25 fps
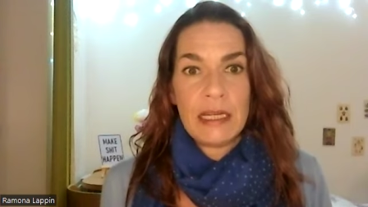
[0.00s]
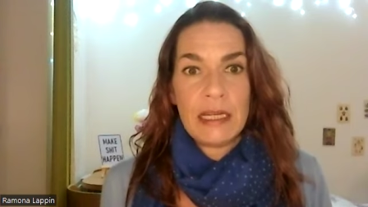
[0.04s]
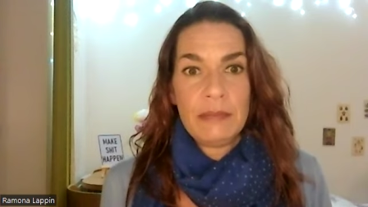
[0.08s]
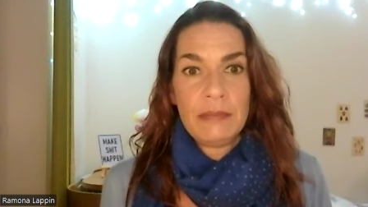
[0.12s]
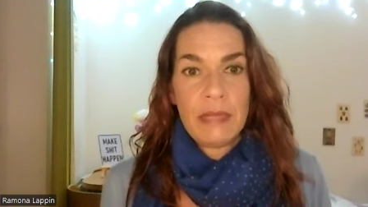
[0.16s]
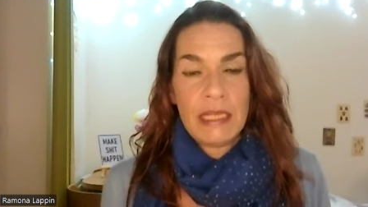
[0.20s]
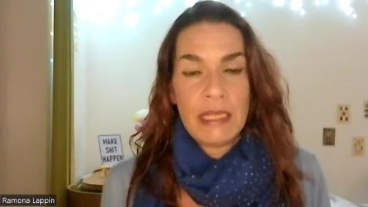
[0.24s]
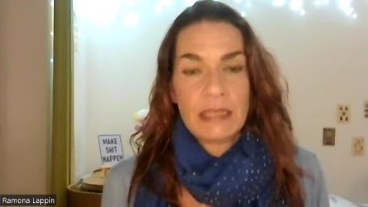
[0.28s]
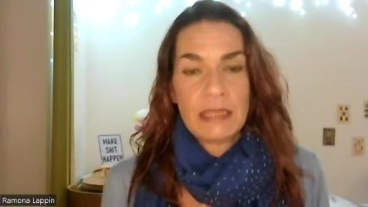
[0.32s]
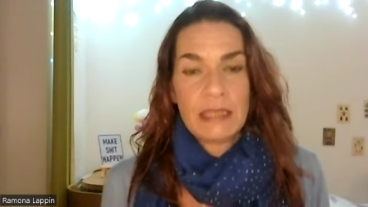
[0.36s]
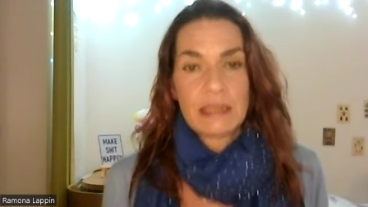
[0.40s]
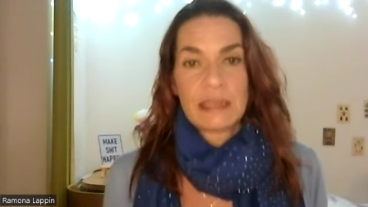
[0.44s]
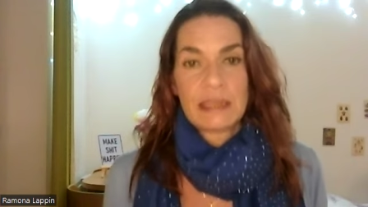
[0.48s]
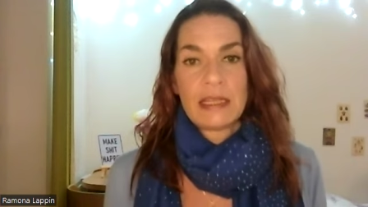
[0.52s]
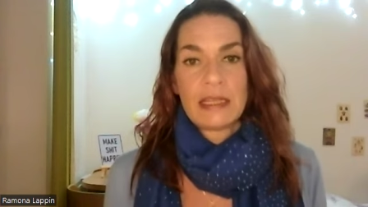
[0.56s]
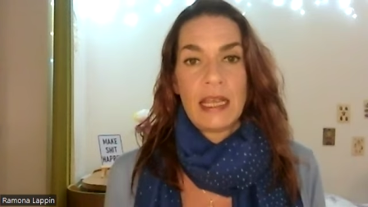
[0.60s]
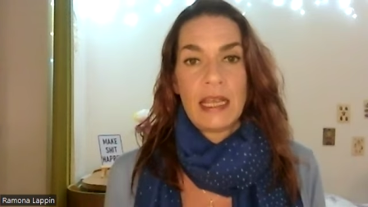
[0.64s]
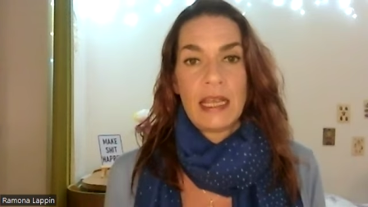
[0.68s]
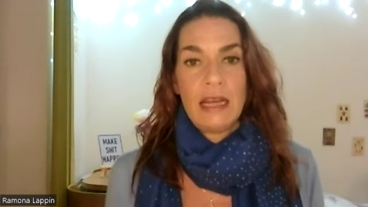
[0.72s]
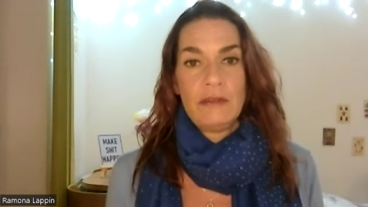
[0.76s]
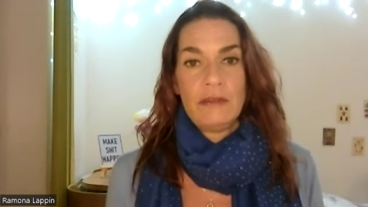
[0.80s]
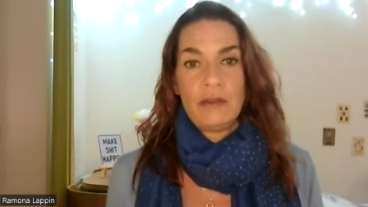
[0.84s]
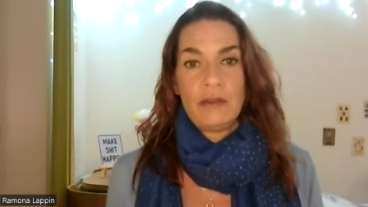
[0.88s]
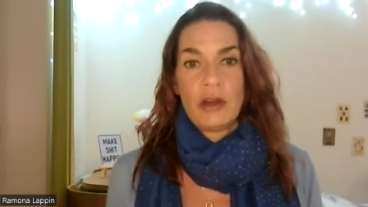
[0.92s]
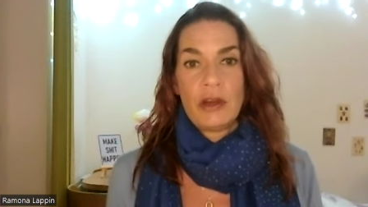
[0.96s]
It means
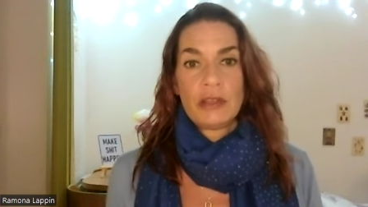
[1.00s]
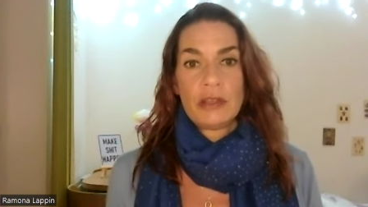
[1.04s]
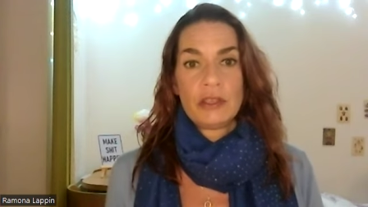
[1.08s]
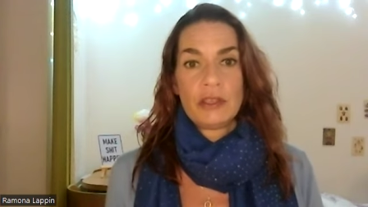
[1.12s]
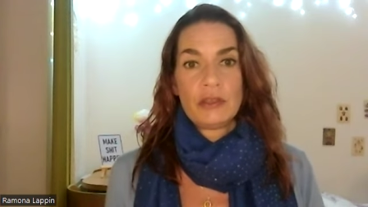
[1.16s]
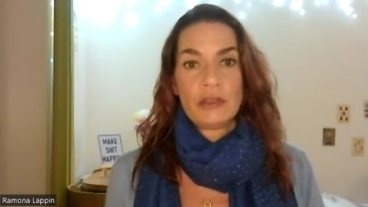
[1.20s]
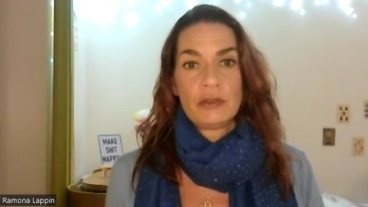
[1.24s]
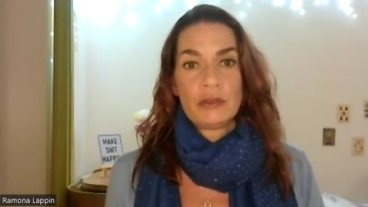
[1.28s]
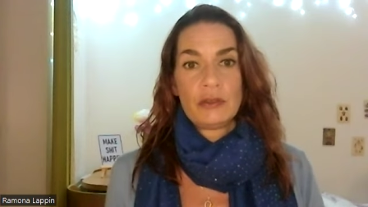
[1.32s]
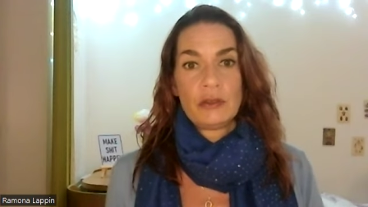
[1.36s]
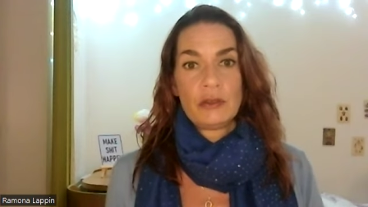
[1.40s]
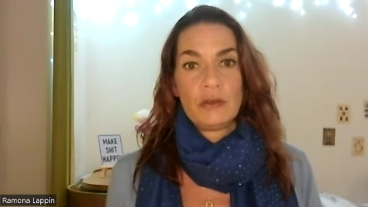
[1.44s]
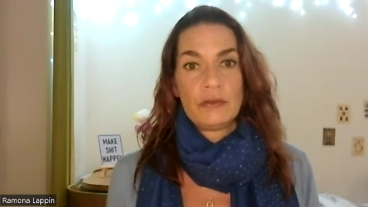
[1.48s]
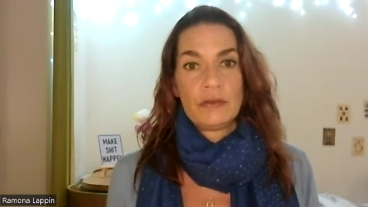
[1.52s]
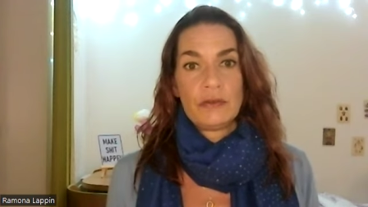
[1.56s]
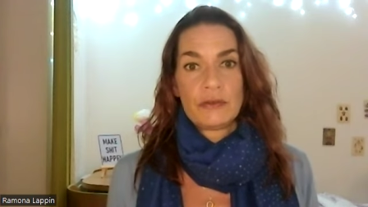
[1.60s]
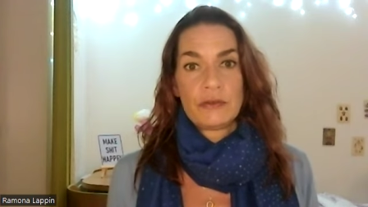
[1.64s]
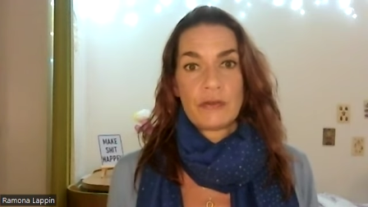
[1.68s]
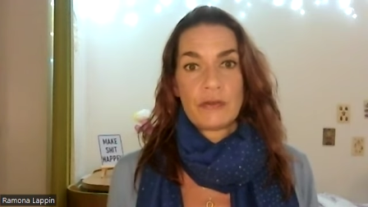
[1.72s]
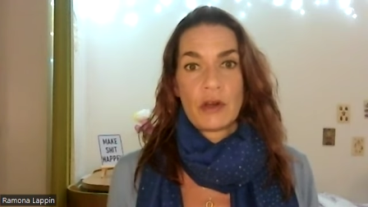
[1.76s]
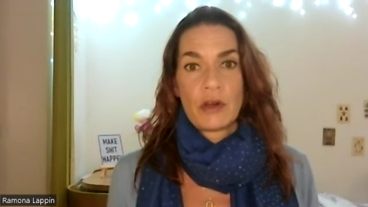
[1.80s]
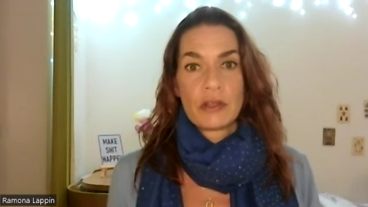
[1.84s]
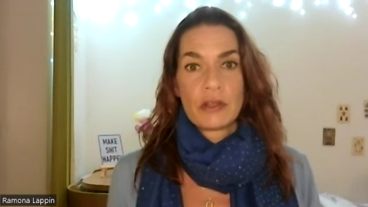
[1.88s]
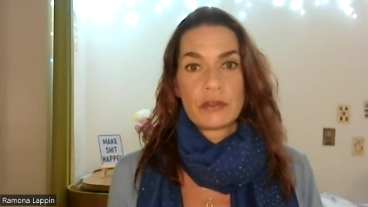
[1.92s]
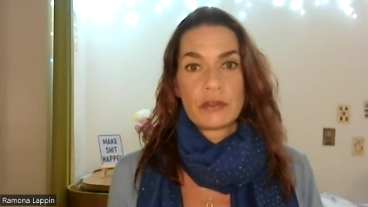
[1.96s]
inverted
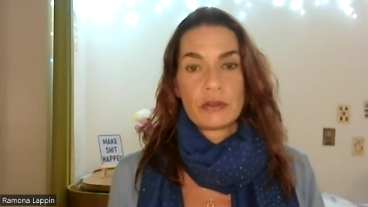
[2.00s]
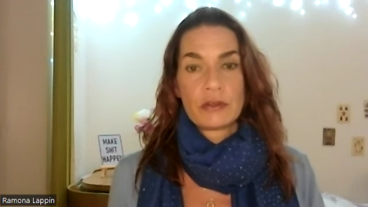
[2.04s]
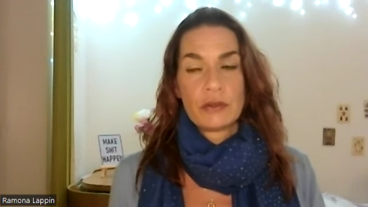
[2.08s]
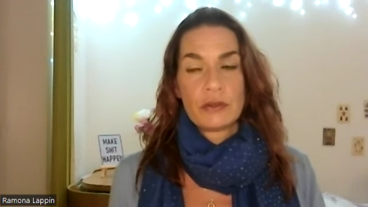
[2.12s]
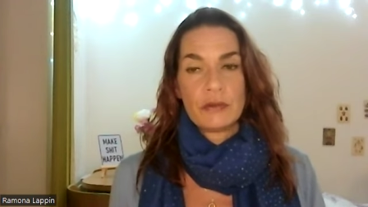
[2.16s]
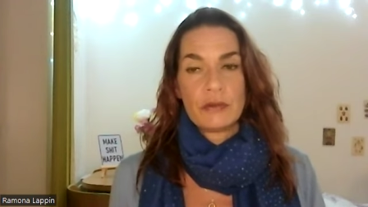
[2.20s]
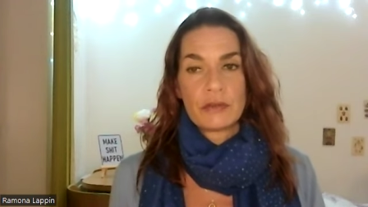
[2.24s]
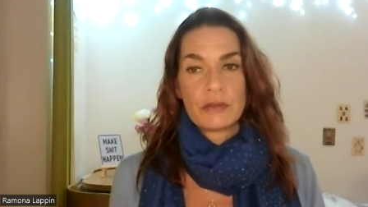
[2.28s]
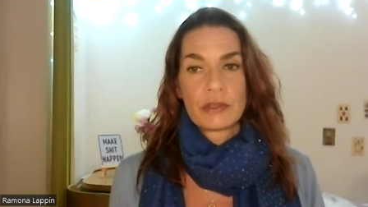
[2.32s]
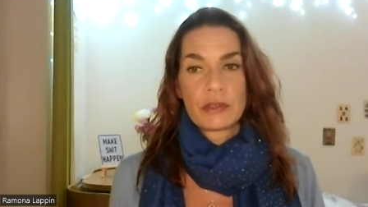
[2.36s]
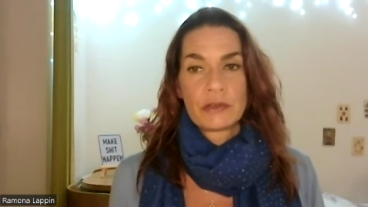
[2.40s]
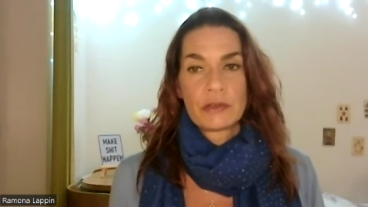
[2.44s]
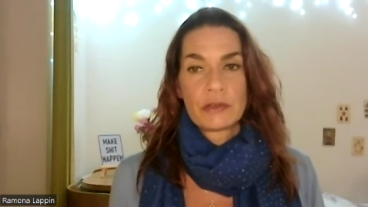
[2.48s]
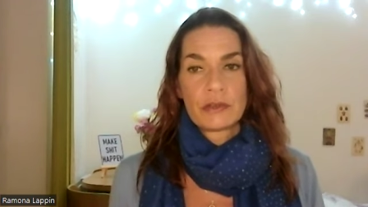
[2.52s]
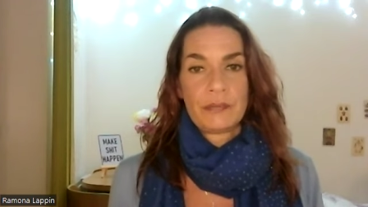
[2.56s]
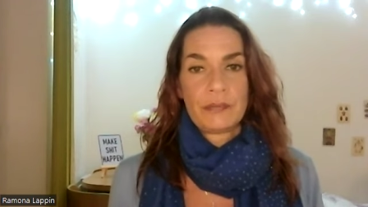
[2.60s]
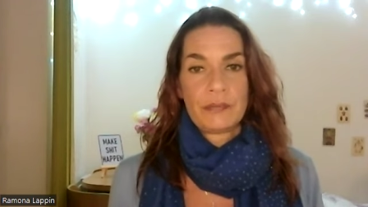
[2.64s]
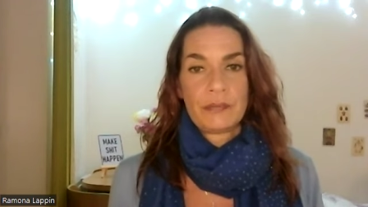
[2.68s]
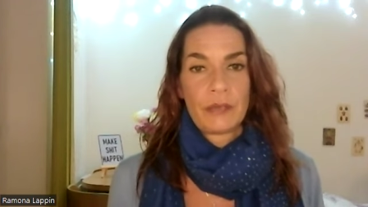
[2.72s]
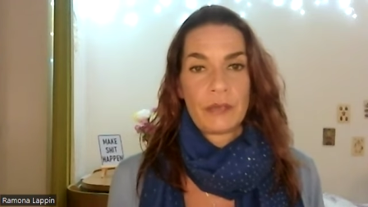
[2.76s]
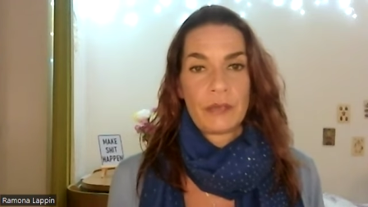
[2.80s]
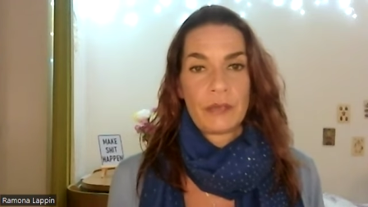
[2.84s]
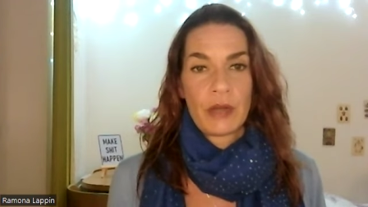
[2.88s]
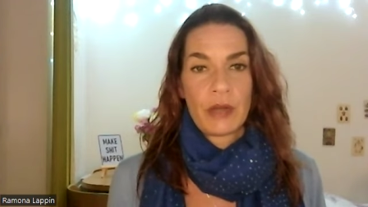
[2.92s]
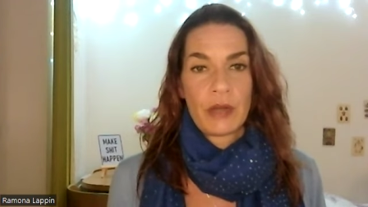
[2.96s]
truths, false truths.
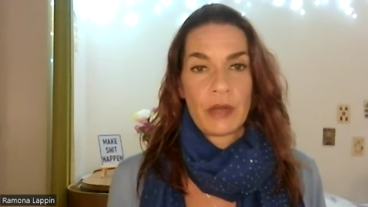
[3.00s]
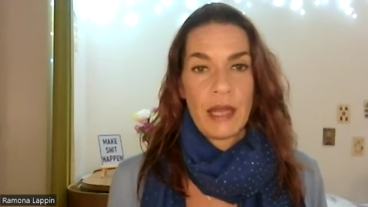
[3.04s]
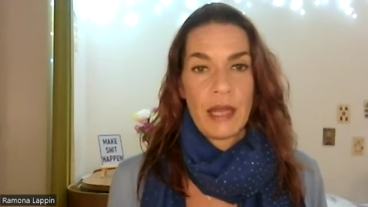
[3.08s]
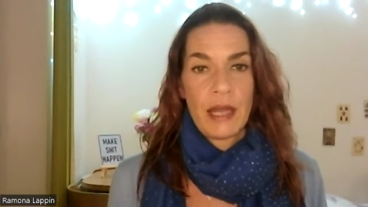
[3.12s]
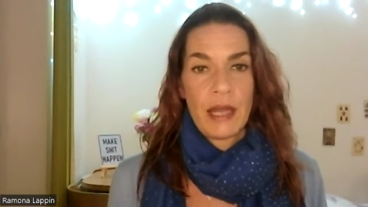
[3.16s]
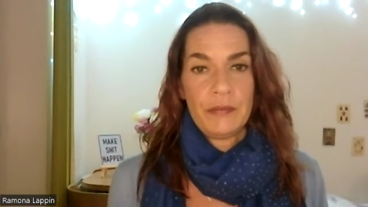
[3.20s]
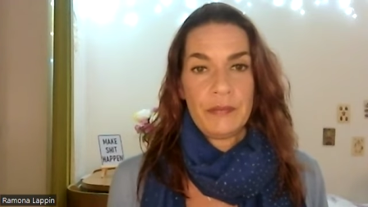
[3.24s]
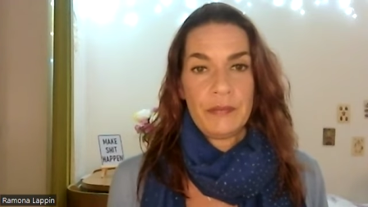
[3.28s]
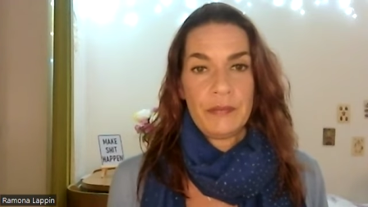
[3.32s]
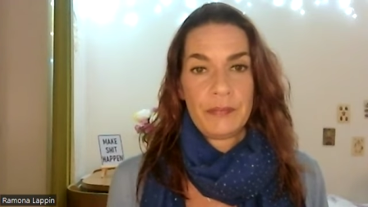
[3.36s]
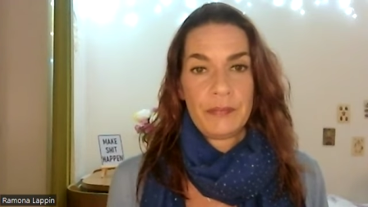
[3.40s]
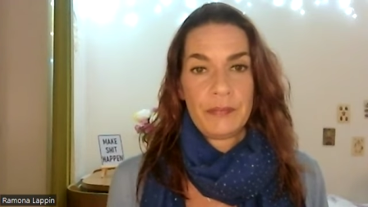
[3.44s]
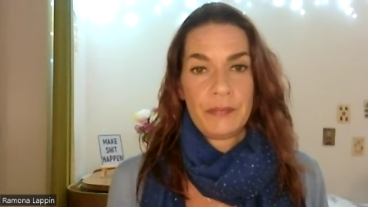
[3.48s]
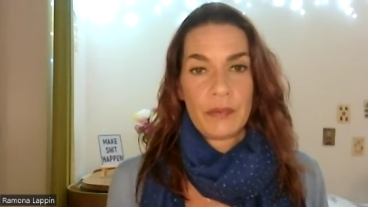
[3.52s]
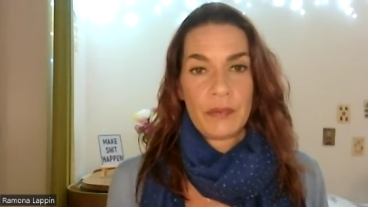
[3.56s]
Okay?